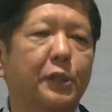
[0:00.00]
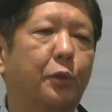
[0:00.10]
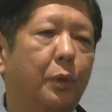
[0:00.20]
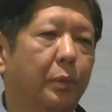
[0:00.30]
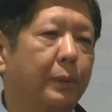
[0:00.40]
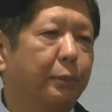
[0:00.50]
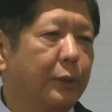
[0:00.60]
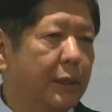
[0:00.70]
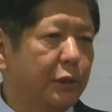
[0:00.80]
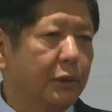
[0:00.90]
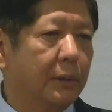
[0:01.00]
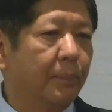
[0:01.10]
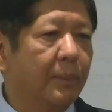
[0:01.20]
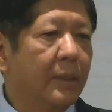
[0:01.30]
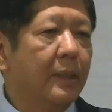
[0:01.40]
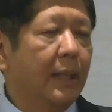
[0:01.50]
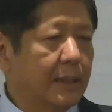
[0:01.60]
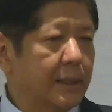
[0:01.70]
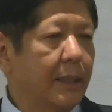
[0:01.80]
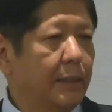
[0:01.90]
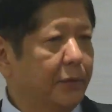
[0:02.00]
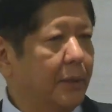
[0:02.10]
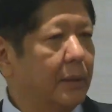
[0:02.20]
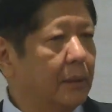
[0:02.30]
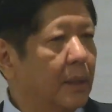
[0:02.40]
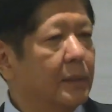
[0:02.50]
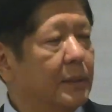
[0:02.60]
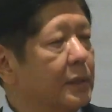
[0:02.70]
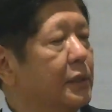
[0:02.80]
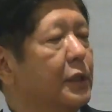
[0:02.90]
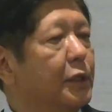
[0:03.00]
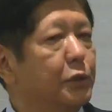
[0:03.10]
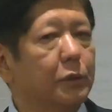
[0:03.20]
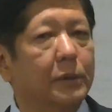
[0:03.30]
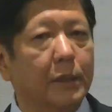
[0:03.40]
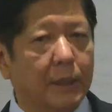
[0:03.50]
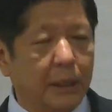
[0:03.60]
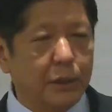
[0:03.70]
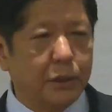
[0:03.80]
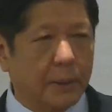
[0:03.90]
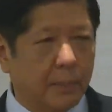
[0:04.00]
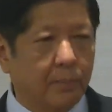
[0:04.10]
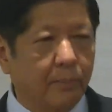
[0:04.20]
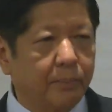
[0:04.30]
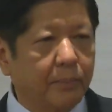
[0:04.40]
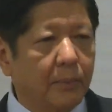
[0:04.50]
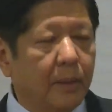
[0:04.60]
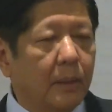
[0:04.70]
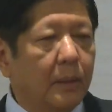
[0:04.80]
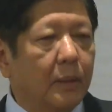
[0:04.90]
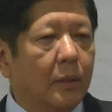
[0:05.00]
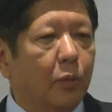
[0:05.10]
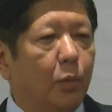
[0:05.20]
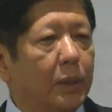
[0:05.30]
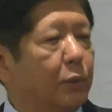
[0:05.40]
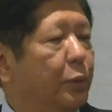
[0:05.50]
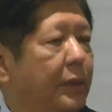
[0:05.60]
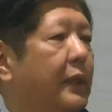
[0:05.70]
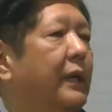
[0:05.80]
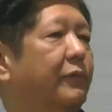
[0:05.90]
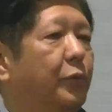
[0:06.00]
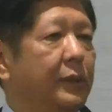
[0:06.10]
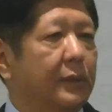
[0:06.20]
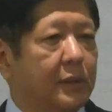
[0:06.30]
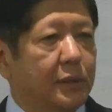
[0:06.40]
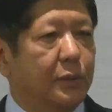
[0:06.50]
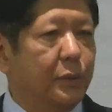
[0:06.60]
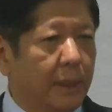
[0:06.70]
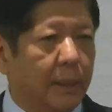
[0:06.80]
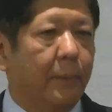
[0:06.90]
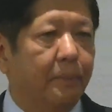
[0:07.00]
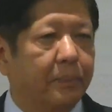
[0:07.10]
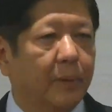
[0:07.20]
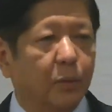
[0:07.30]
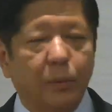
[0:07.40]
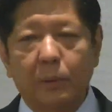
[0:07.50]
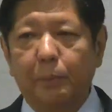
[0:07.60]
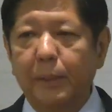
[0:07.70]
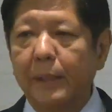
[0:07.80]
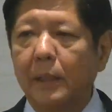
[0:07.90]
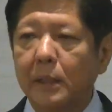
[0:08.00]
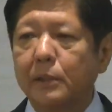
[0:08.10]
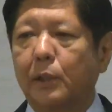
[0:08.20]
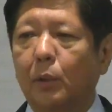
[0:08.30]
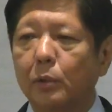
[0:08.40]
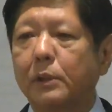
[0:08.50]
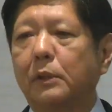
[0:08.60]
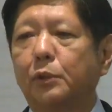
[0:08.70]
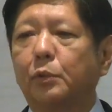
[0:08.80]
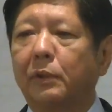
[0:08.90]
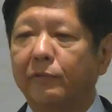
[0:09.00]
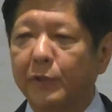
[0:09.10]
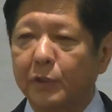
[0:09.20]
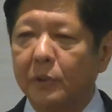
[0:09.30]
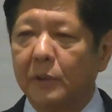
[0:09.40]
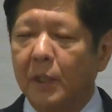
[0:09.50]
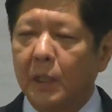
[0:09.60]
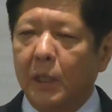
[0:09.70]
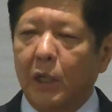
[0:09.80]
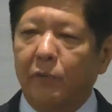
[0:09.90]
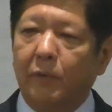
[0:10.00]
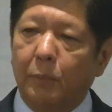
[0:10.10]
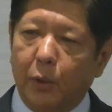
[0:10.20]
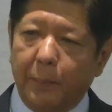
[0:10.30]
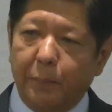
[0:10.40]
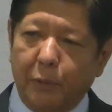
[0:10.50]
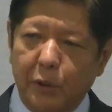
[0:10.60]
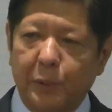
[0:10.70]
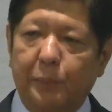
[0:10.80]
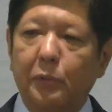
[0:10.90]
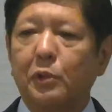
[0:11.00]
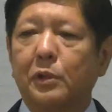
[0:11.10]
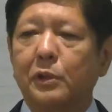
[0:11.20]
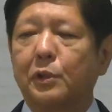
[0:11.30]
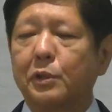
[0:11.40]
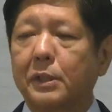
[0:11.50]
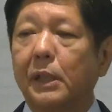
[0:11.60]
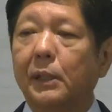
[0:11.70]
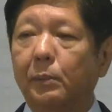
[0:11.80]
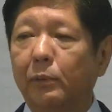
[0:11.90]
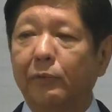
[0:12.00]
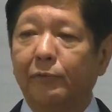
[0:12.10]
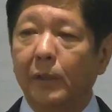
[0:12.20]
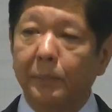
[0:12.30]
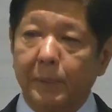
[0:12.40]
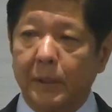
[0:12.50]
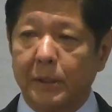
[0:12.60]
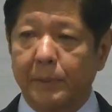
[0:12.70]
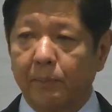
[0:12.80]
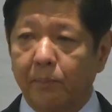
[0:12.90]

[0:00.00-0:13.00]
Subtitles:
growing potential as a healthcare destination in Asia. What we have witnessed today will bring us closer to our vision of a more prosperous and sustainable Philippines.